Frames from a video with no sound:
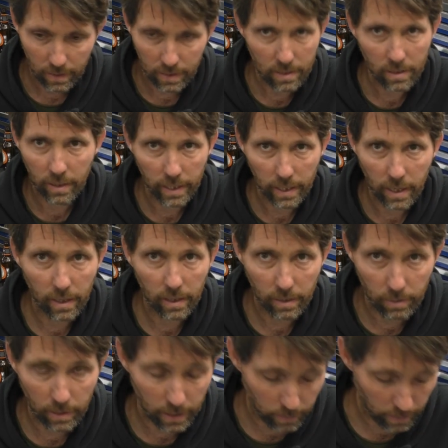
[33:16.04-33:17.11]
it's going to get
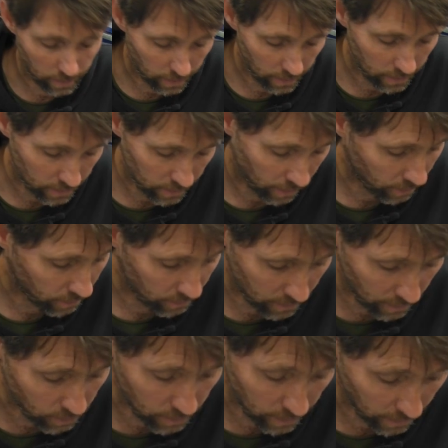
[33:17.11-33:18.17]
ugly really quickly. So
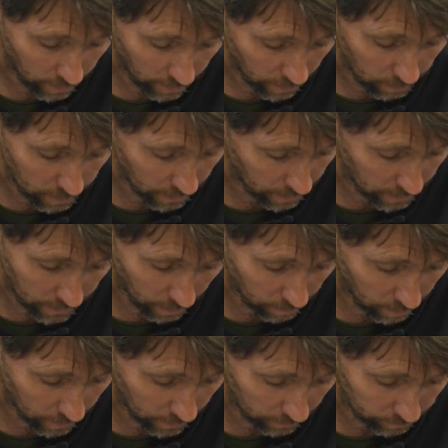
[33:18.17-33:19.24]
it's interesting hearing them say the
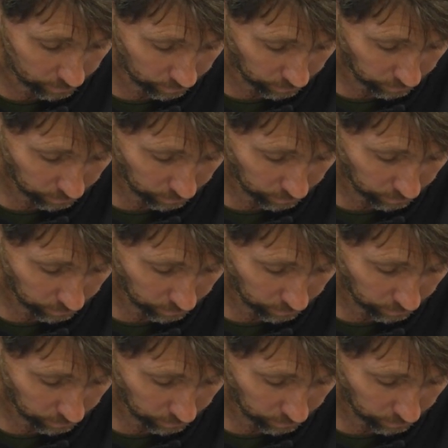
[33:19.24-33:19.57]
same thing.